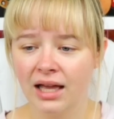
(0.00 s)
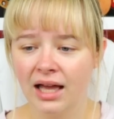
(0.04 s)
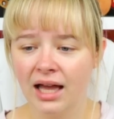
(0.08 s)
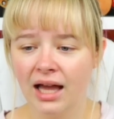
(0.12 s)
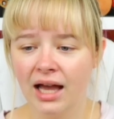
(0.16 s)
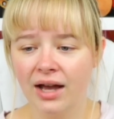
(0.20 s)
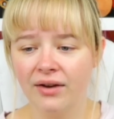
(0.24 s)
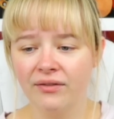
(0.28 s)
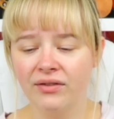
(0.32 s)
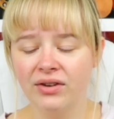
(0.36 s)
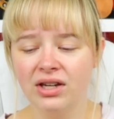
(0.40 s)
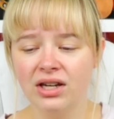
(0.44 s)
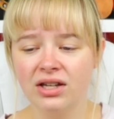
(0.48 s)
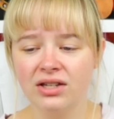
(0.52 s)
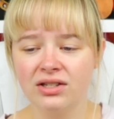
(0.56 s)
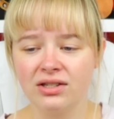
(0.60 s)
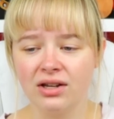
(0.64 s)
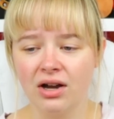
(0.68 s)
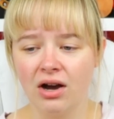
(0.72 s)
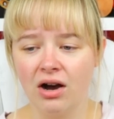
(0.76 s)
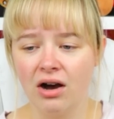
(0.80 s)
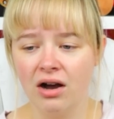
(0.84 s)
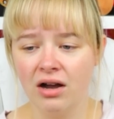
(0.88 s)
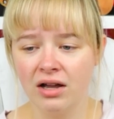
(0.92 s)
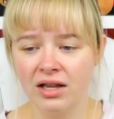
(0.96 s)
Having a
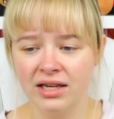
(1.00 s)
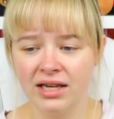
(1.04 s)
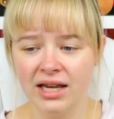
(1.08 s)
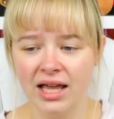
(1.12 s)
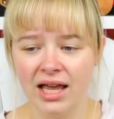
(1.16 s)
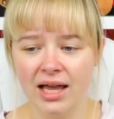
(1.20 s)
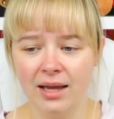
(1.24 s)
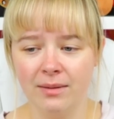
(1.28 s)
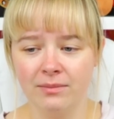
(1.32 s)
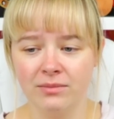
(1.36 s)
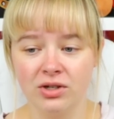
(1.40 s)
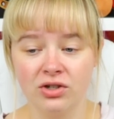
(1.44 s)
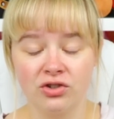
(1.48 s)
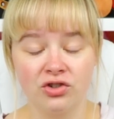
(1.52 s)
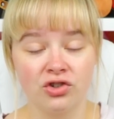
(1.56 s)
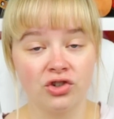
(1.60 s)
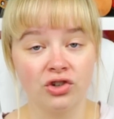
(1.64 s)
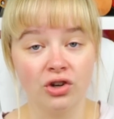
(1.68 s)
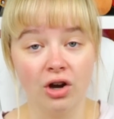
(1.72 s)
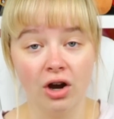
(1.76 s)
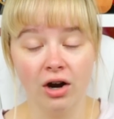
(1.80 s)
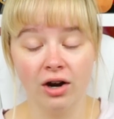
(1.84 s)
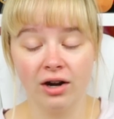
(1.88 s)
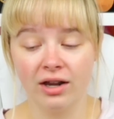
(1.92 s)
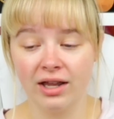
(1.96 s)
dog named
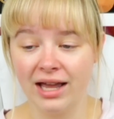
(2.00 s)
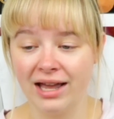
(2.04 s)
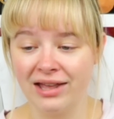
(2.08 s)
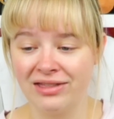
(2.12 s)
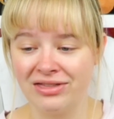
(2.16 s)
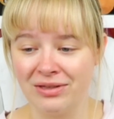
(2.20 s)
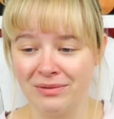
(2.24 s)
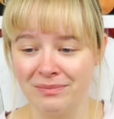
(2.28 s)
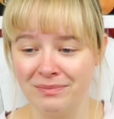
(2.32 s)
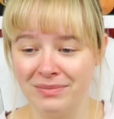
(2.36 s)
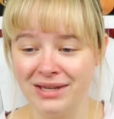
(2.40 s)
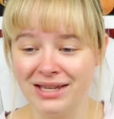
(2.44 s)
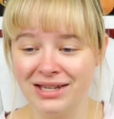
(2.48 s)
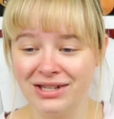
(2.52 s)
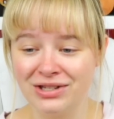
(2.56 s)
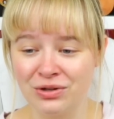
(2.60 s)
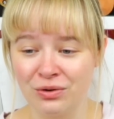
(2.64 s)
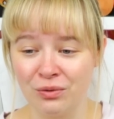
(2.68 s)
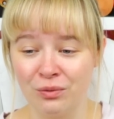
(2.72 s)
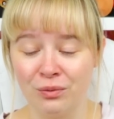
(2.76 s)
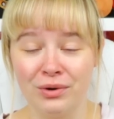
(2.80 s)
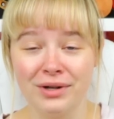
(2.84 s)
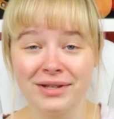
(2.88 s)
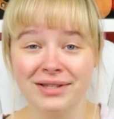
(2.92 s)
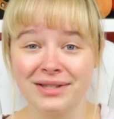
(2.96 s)
Shark at the beach
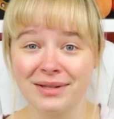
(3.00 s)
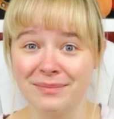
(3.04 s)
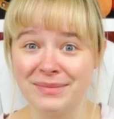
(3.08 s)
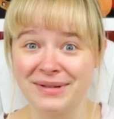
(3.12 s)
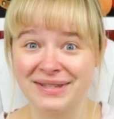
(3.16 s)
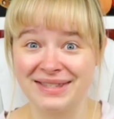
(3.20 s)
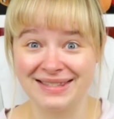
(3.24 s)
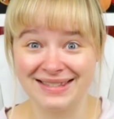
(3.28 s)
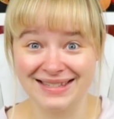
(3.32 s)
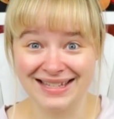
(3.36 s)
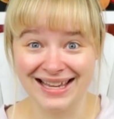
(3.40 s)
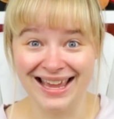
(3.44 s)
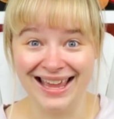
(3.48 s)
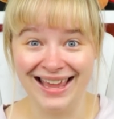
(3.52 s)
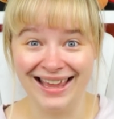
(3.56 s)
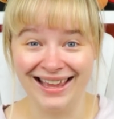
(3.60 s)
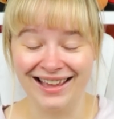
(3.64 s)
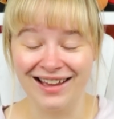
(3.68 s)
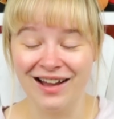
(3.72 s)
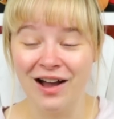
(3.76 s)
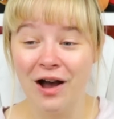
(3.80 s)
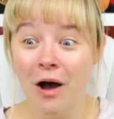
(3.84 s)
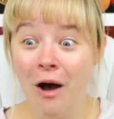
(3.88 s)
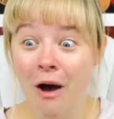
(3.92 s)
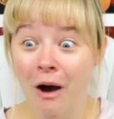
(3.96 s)
was a
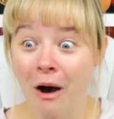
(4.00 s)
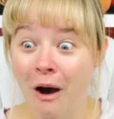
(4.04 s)
mistake.